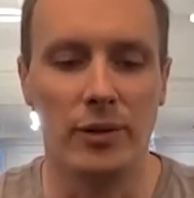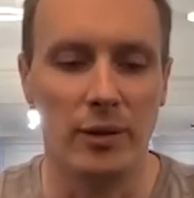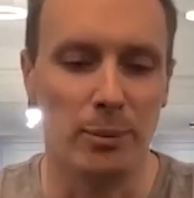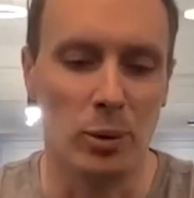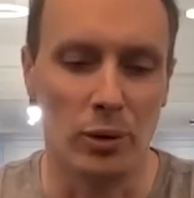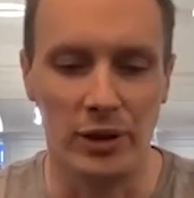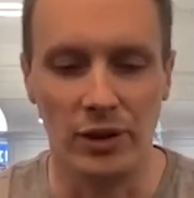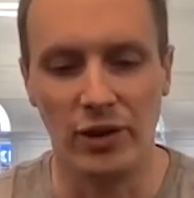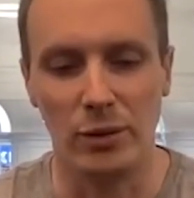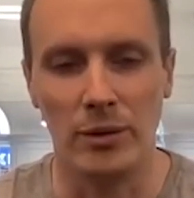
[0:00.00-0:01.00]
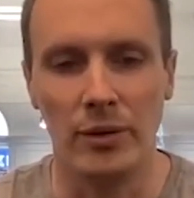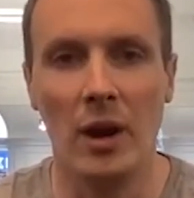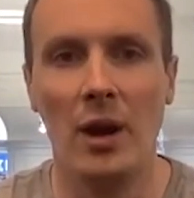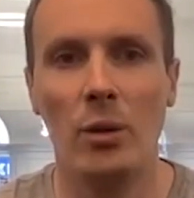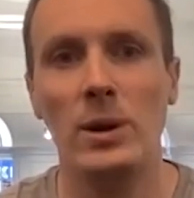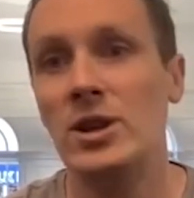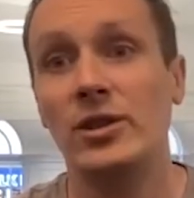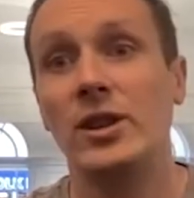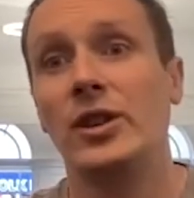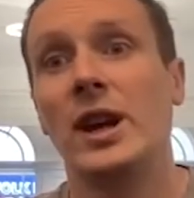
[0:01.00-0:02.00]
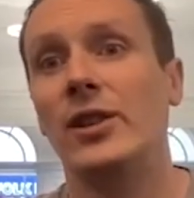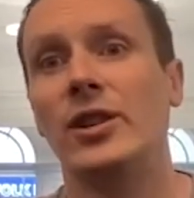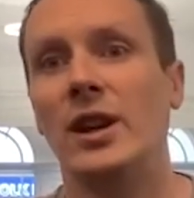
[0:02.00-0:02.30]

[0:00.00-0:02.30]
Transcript: have bought into of we just need to get to